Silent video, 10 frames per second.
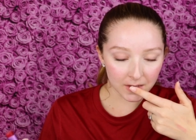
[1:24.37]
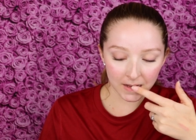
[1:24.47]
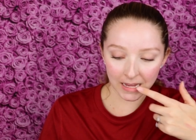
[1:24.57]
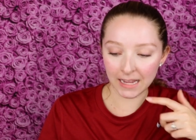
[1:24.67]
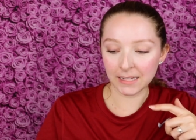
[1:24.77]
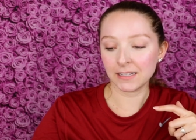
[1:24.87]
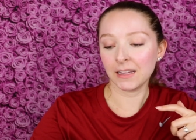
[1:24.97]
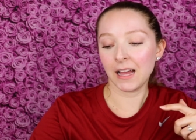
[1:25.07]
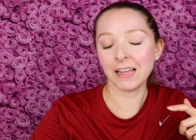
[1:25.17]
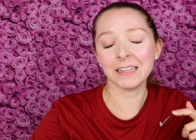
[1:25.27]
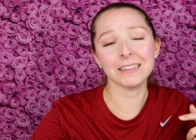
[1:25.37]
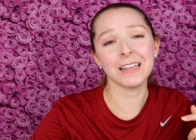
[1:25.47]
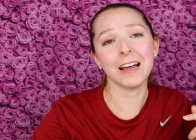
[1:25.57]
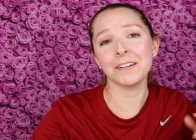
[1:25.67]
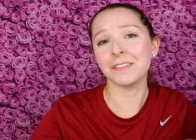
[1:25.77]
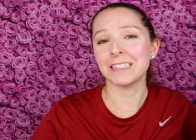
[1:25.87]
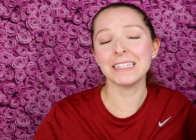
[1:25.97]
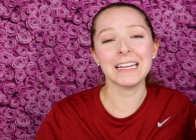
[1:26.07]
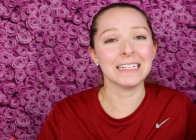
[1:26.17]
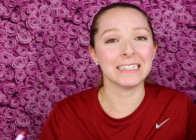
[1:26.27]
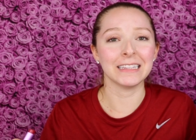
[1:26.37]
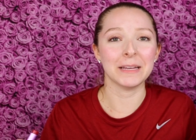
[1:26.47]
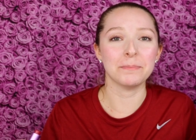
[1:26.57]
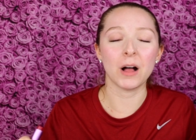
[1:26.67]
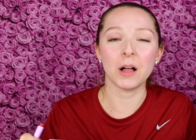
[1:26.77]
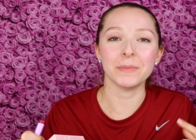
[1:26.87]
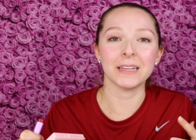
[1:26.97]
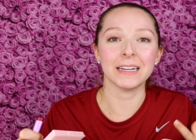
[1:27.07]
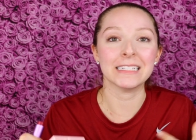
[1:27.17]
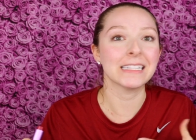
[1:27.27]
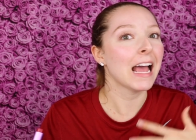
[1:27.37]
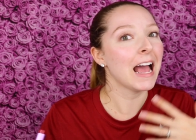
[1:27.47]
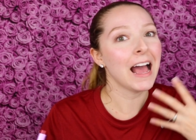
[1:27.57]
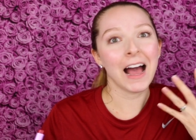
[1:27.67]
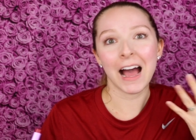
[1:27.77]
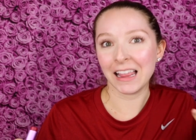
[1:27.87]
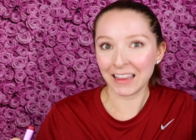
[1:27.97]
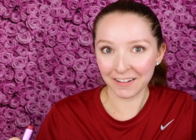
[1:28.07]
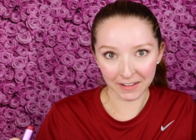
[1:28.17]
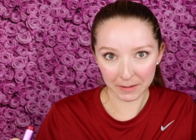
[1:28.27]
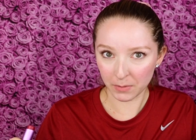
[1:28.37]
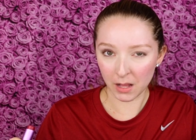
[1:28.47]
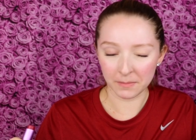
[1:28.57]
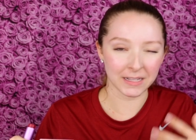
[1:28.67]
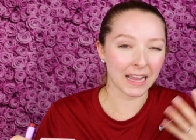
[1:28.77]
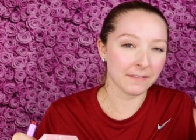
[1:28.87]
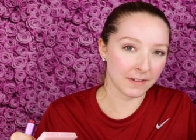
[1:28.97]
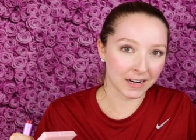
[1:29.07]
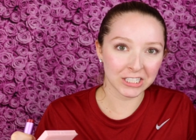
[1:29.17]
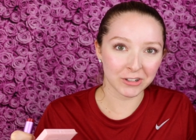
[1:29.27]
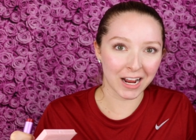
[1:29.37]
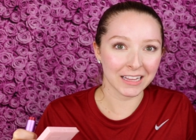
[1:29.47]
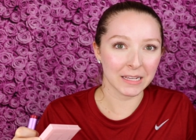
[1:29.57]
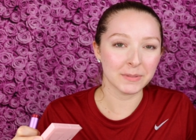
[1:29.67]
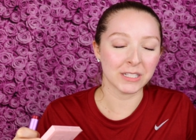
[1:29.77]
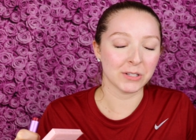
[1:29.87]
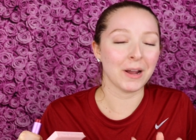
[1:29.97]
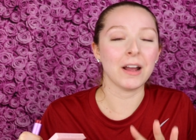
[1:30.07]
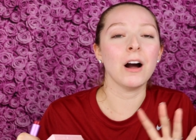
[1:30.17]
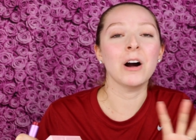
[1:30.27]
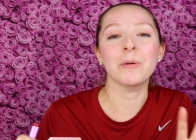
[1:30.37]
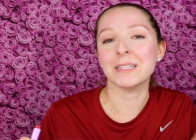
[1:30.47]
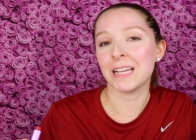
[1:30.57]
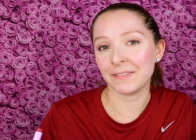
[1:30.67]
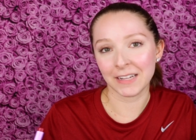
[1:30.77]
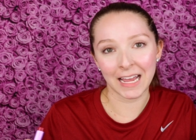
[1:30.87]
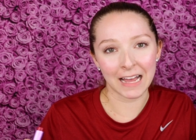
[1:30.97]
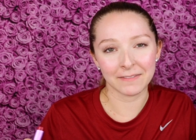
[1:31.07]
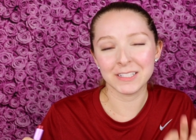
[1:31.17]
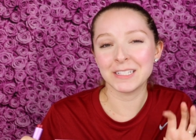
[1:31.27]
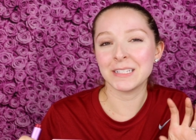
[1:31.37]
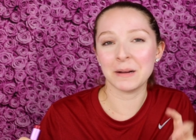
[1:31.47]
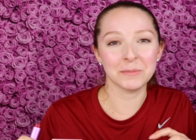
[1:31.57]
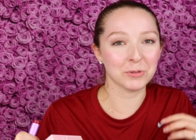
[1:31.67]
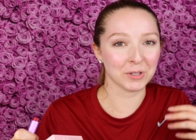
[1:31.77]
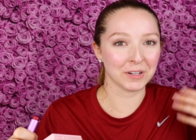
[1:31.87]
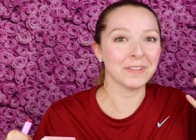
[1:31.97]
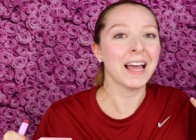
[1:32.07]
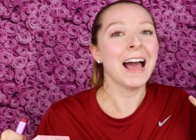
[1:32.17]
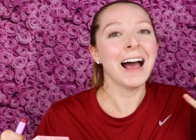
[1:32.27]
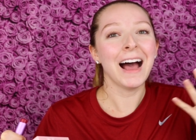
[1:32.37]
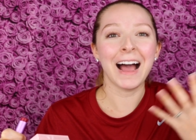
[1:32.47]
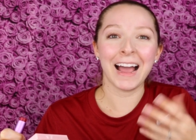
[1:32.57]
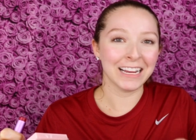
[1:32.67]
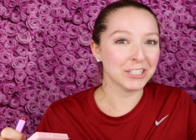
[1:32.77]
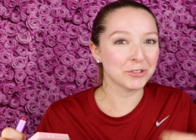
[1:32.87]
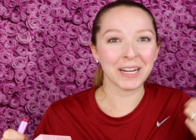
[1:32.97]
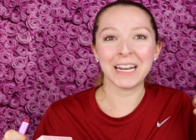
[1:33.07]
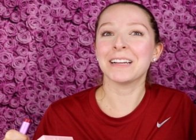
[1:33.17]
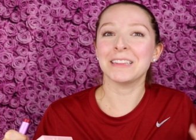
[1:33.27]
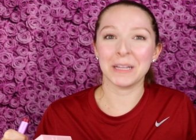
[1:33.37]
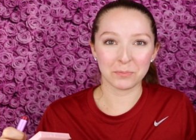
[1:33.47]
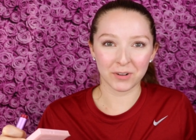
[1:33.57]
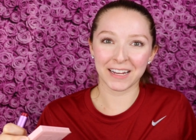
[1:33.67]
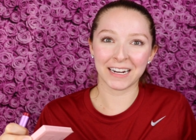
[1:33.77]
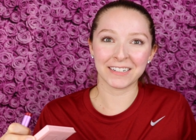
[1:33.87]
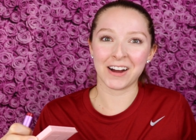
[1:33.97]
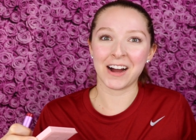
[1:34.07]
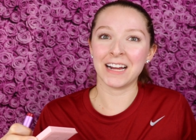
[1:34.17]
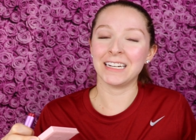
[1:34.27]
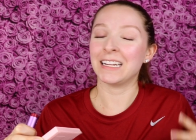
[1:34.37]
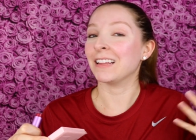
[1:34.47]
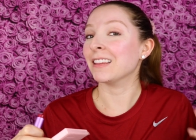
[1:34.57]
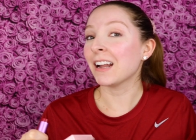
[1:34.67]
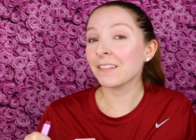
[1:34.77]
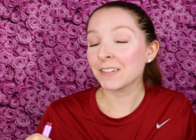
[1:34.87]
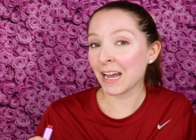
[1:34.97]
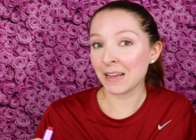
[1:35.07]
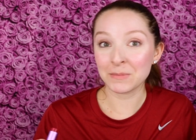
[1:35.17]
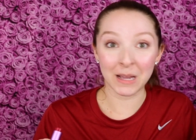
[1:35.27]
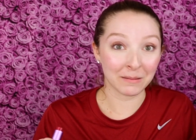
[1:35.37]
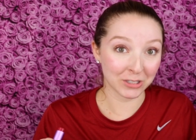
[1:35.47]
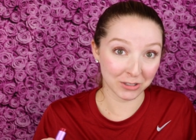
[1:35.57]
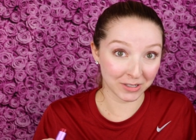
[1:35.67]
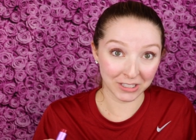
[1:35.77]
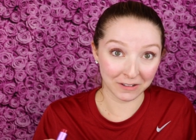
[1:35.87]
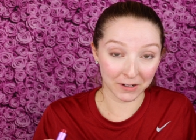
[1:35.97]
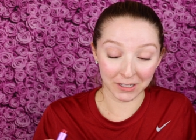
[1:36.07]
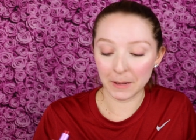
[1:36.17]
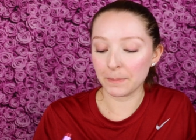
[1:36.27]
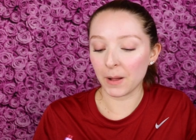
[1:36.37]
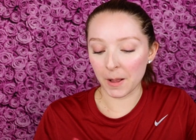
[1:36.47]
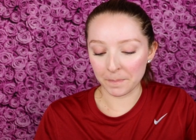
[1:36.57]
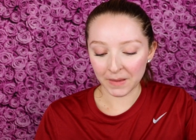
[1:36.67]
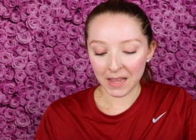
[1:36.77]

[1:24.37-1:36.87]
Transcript: And I love a tinted lip balm because I love lip balms. I have very dry lips, so I always have to have some sort of hydrating lip product on, and a lot of times I'm just reaching for a lip balm.